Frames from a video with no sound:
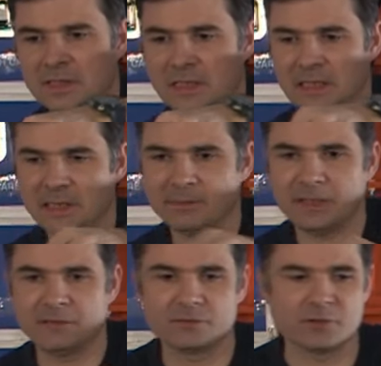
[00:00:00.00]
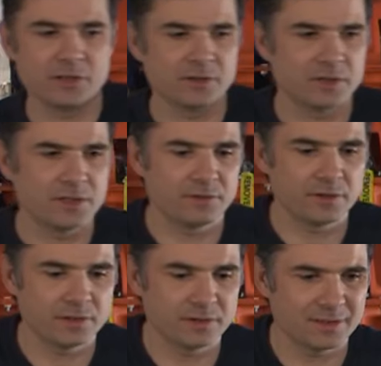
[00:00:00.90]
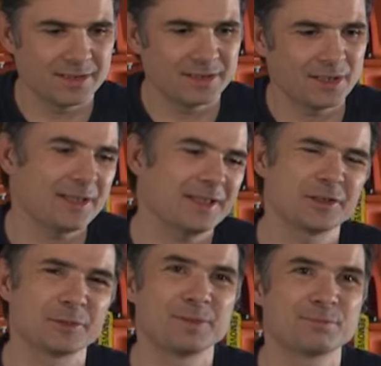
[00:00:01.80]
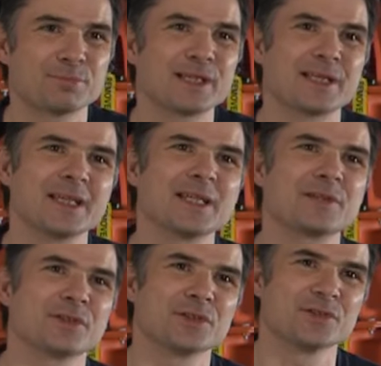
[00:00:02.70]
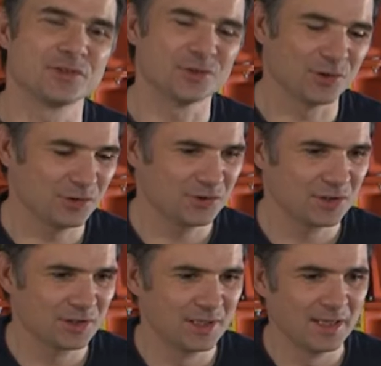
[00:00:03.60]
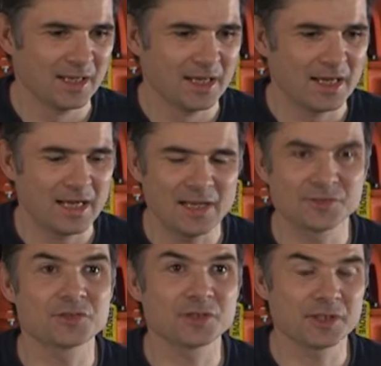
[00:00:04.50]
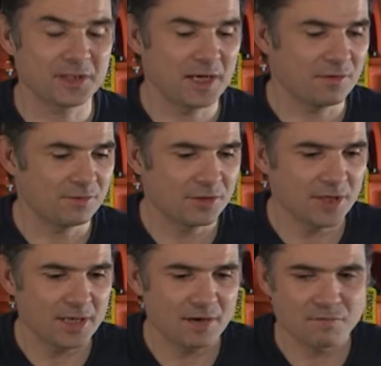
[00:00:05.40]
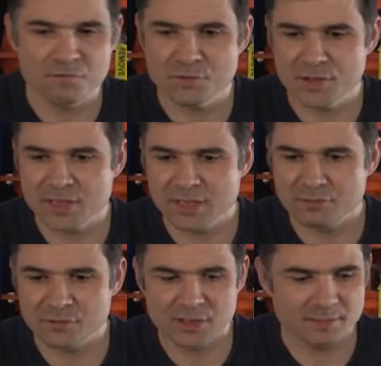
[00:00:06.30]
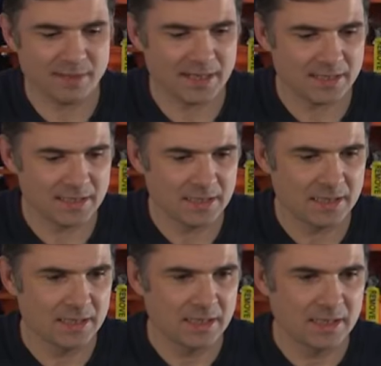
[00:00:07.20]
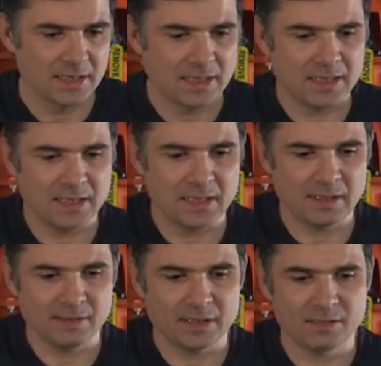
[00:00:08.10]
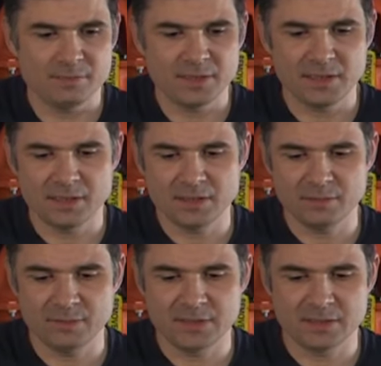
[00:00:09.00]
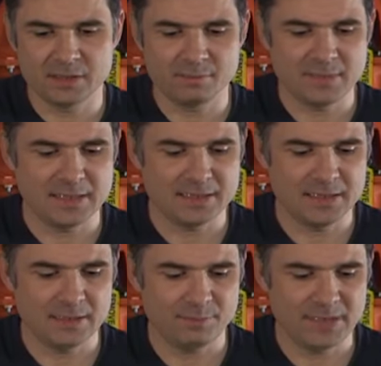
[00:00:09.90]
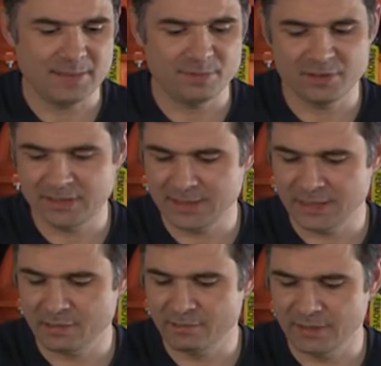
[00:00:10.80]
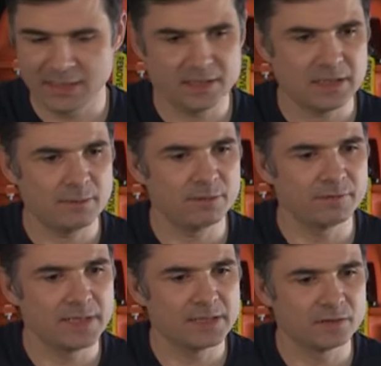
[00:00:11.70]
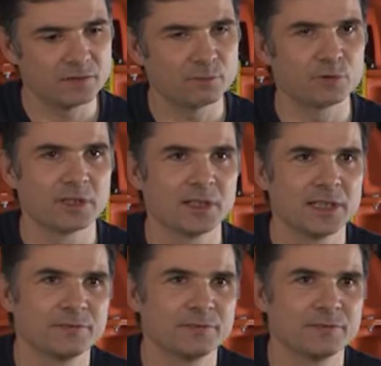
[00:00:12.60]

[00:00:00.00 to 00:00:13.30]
I might have to try and see if I can do, cause I think I'm gonna just break an egg if I use the tongs. That's just gonna go down really, really badly. I'm gonna be a little bit messy and perhaps stinky over the next couple of days of submarine life.